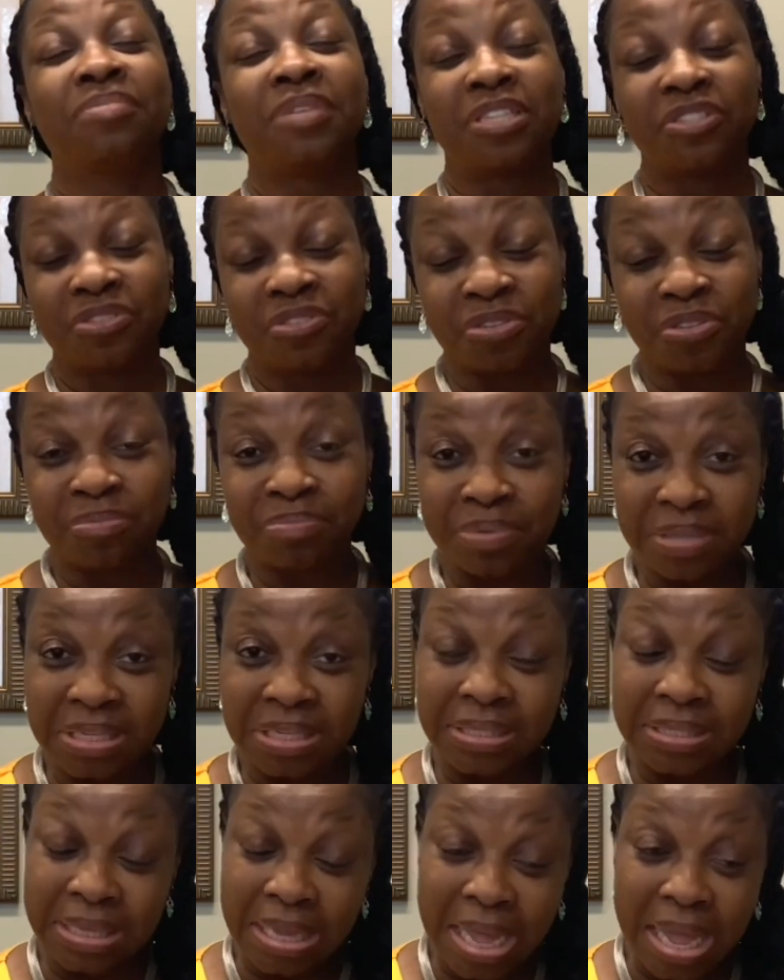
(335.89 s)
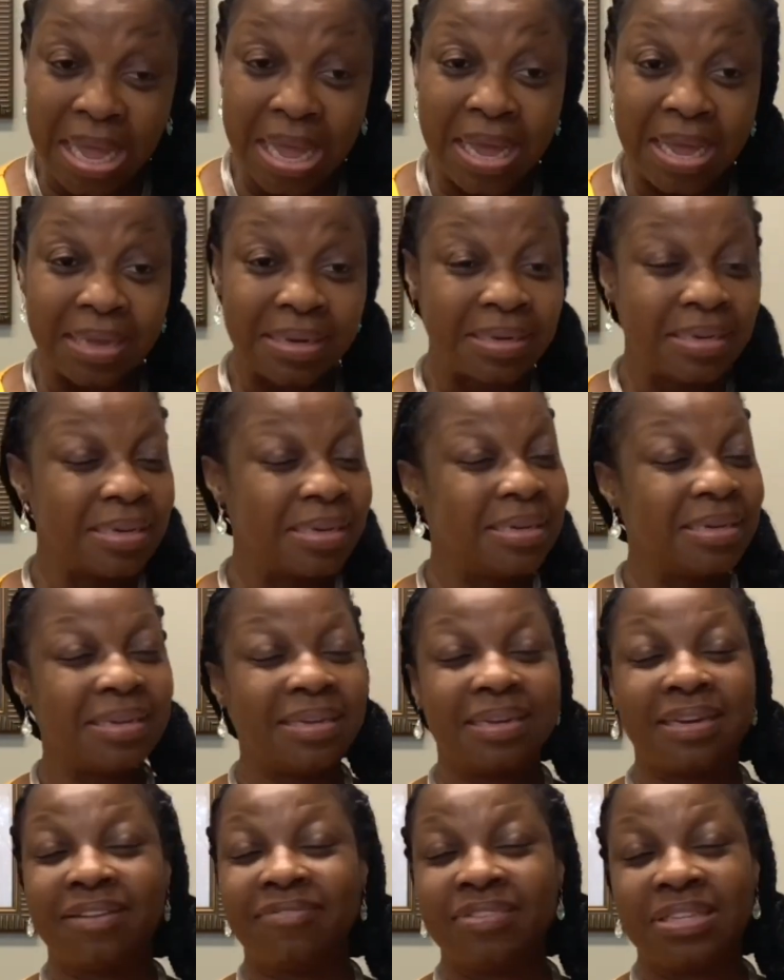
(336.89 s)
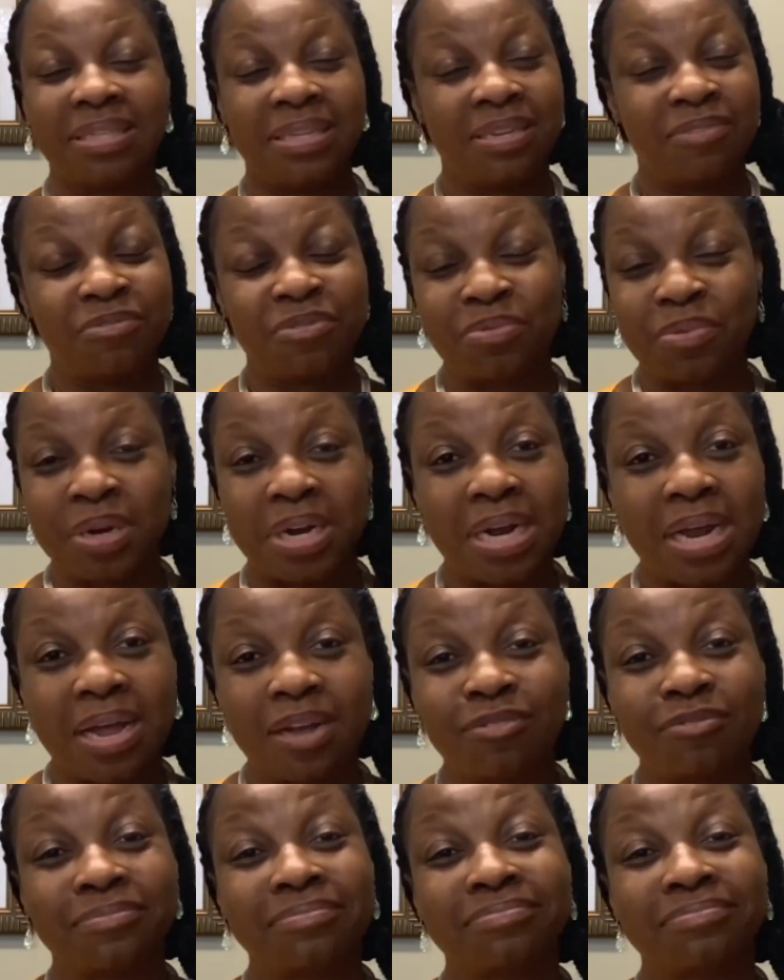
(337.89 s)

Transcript: make sure you please God, and everything will work out.